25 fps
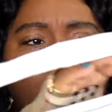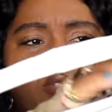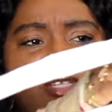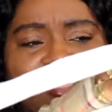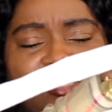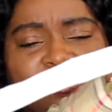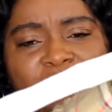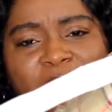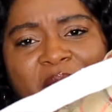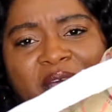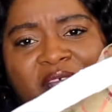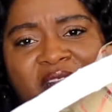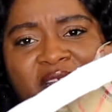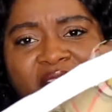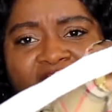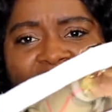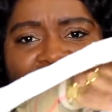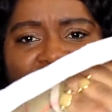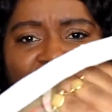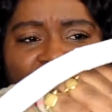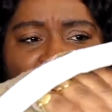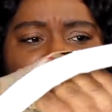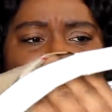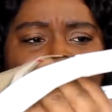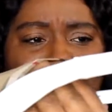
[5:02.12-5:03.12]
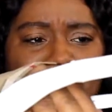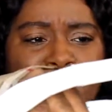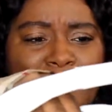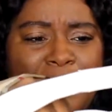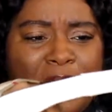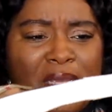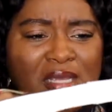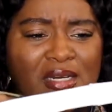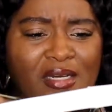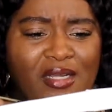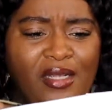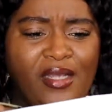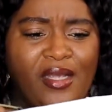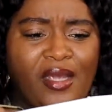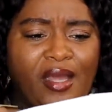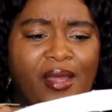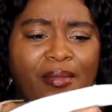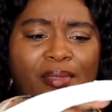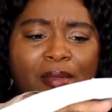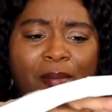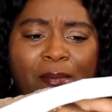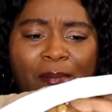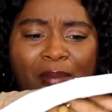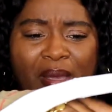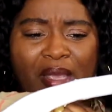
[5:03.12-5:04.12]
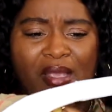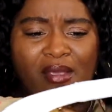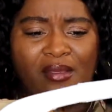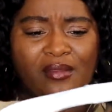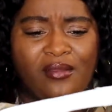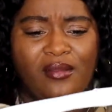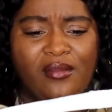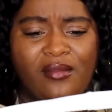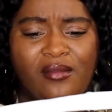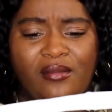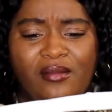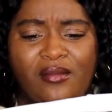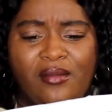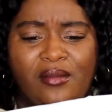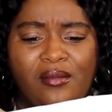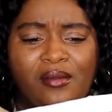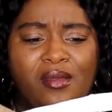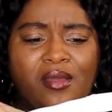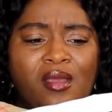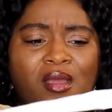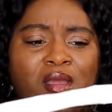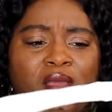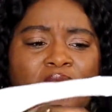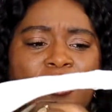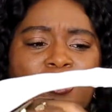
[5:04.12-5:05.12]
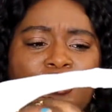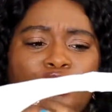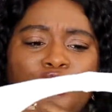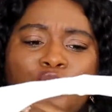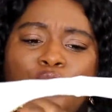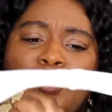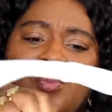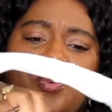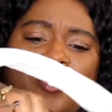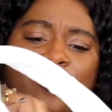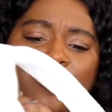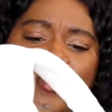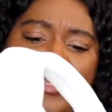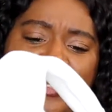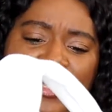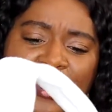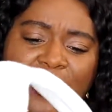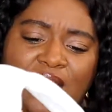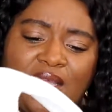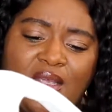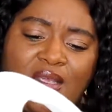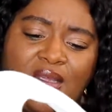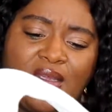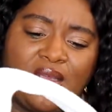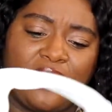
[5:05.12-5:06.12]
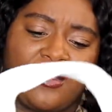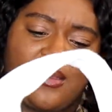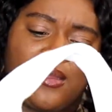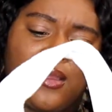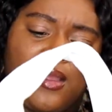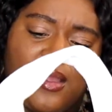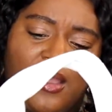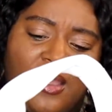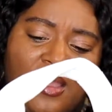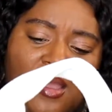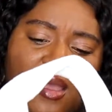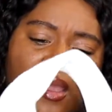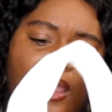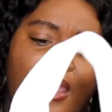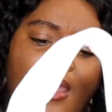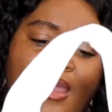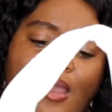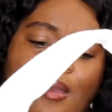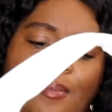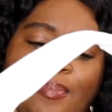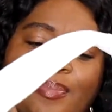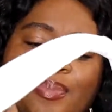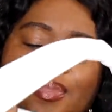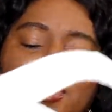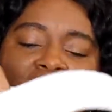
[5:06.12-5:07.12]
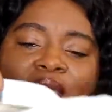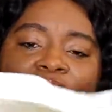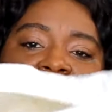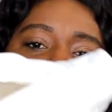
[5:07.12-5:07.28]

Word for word: on this bag they have the mini and the the, the super mini um,